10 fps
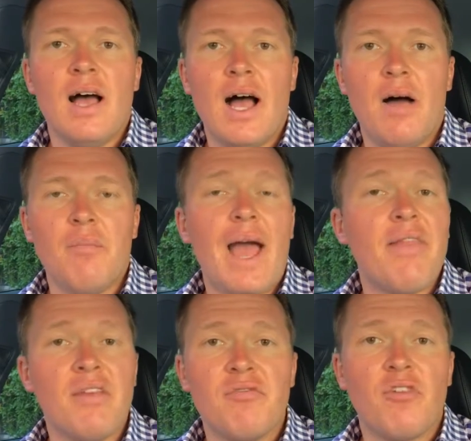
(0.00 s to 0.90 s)

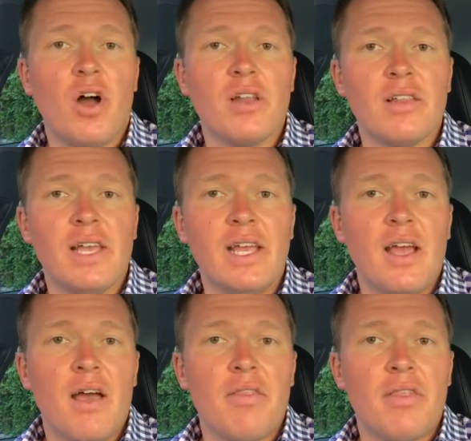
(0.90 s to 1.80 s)
And then finally,
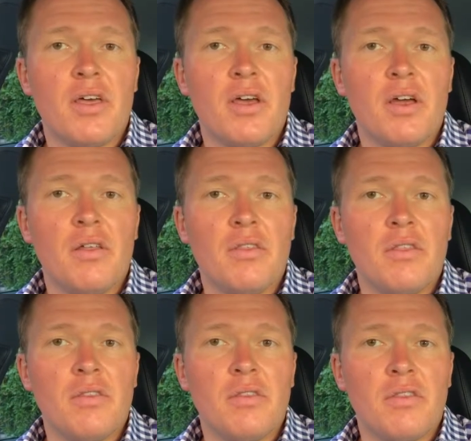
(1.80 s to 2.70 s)
the
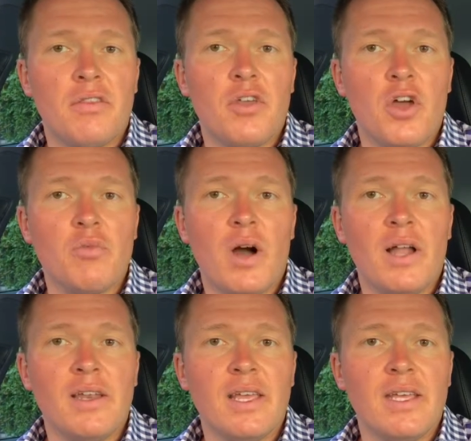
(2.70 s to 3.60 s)
third
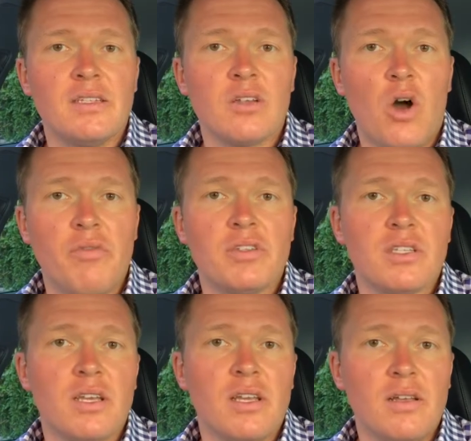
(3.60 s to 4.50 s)
one is
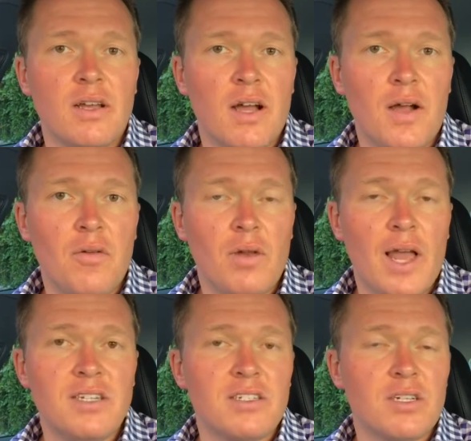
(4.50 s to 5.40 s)
obviously
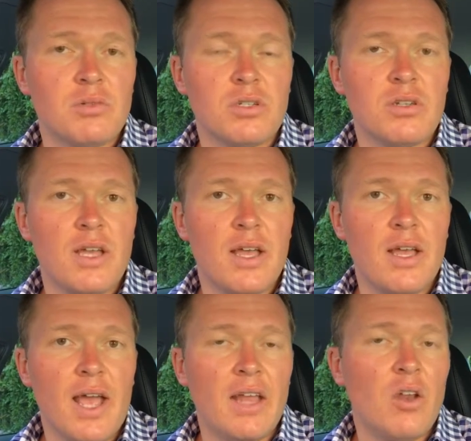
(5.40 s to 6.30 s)
relationships,
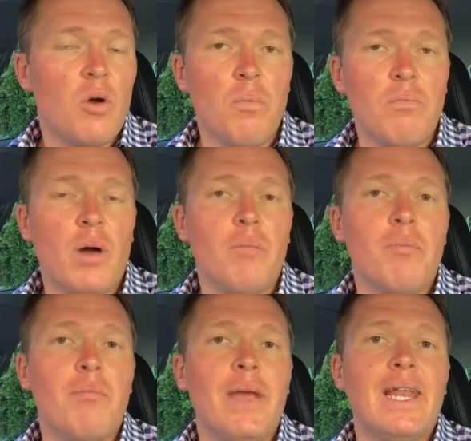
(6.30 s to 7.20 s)
and by
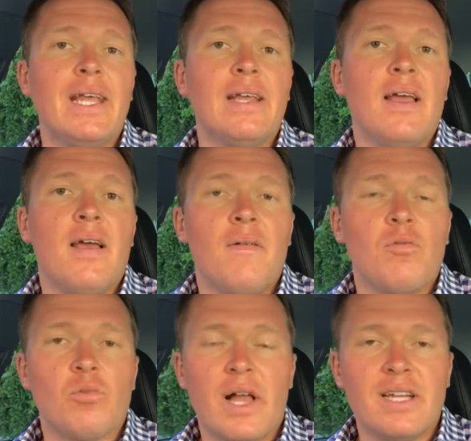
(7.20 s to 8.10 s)
meaning
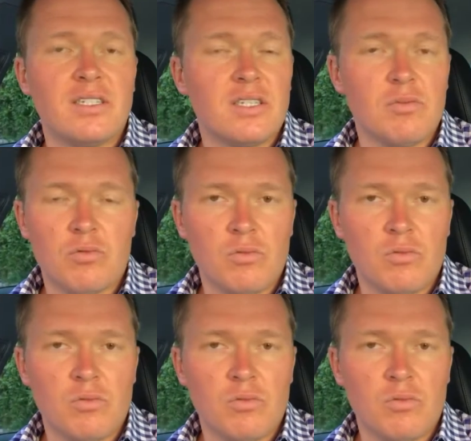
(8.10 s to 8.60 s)
relationships